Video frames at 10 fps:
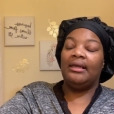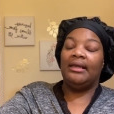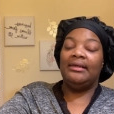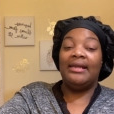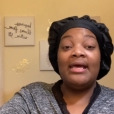
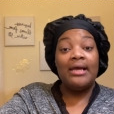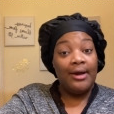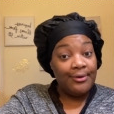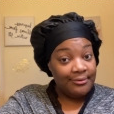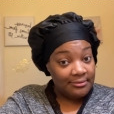And that
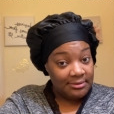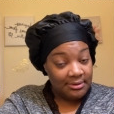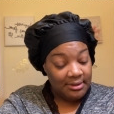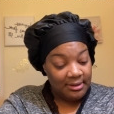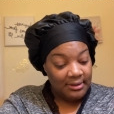hurts.
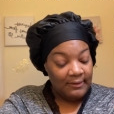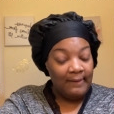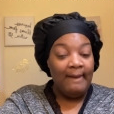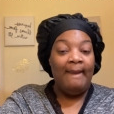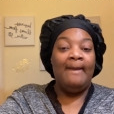
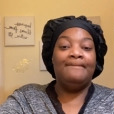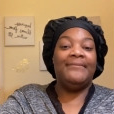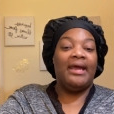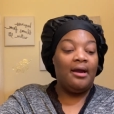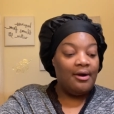
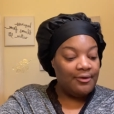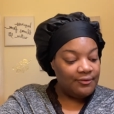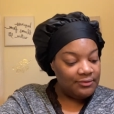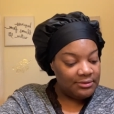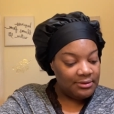That
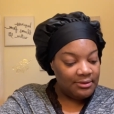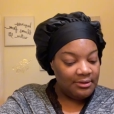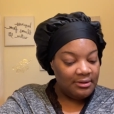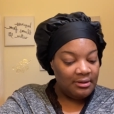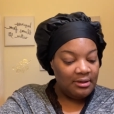hurts.
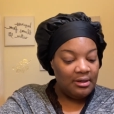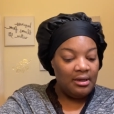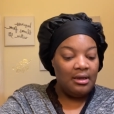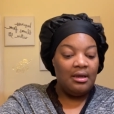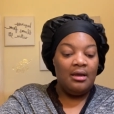
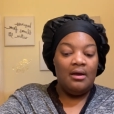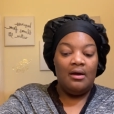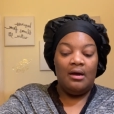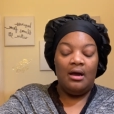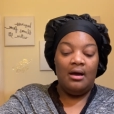
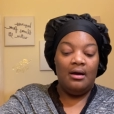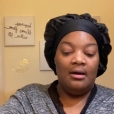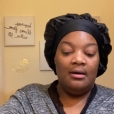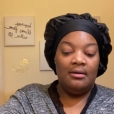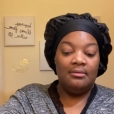
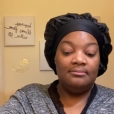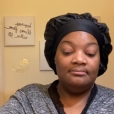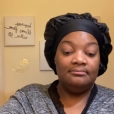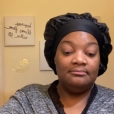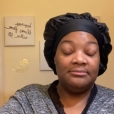Uh,
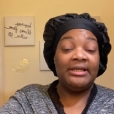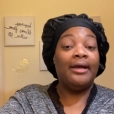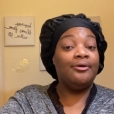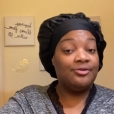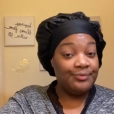that
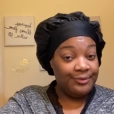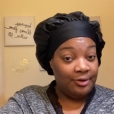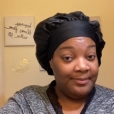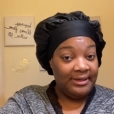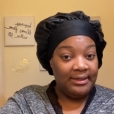hurts real
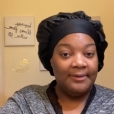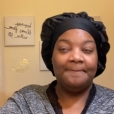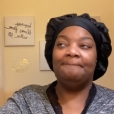bad.